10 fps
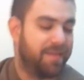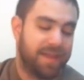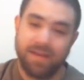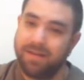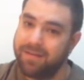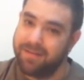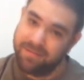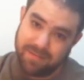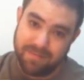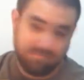then
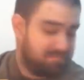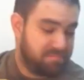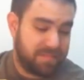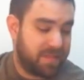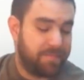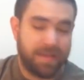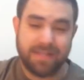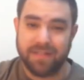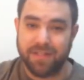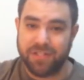the
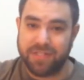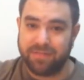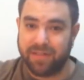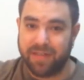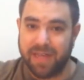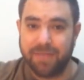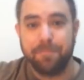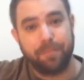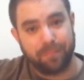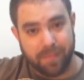bass and the G string
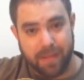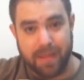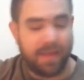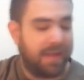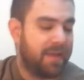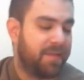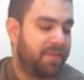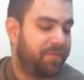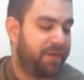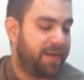again, and
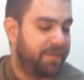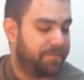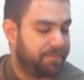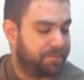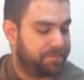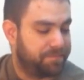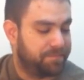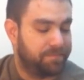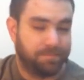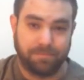3.
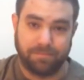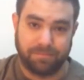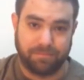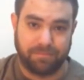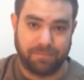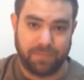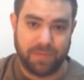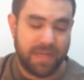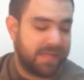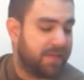
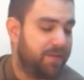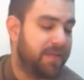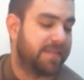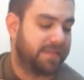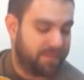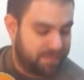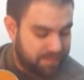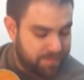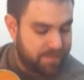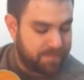Okay, so it's
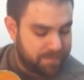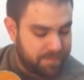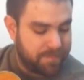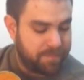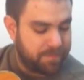Okay,